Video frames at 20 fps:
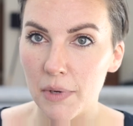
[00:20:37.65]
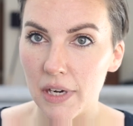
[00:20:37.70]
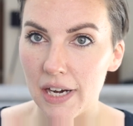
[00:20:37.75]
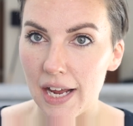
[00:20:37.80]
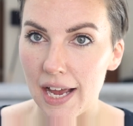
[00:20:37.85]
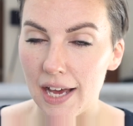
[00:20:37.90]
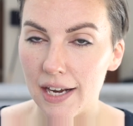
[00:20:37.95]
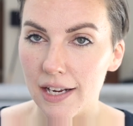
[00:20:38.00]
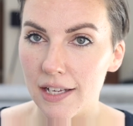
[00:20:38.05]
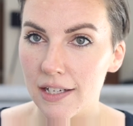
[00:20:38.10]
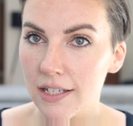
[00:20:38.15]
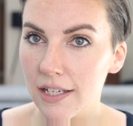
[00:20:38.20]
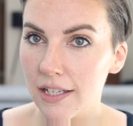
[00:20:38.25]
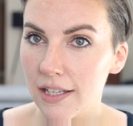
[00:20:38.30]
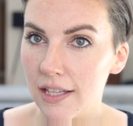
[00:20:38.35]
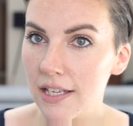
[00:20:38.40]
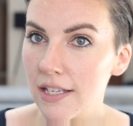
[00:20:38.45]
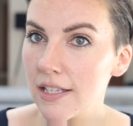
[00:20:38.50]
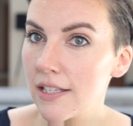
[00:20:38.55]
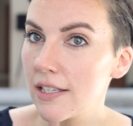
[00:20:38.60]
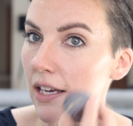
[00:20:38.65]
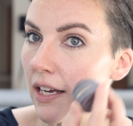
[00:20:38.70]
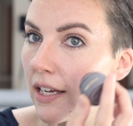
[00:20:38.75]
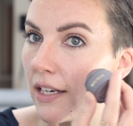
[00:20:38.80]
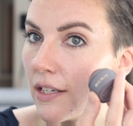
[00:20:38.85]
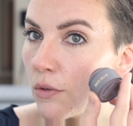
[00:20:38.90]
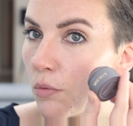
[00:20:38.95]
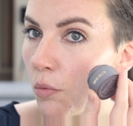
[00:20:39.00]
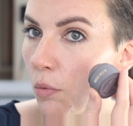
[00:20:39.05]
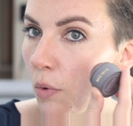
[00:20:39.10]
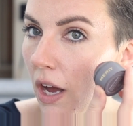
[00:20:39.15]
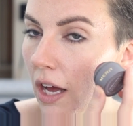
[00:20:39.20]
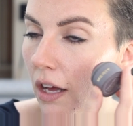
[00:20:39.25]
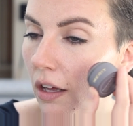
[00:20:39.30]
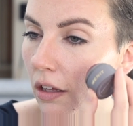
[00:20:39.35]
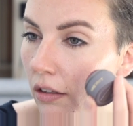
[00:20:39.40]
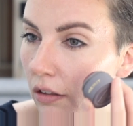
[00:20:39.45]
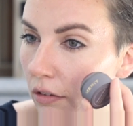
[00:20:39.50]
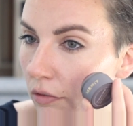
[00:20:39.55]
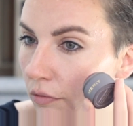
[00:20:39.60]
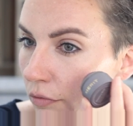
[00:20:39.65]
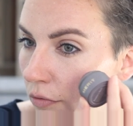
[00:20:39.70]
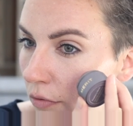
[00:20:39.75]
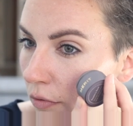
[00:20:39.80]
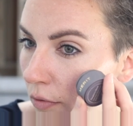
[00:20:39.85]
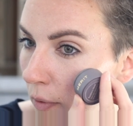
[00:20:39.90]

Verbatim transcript: I'm gonna add it to this side as well.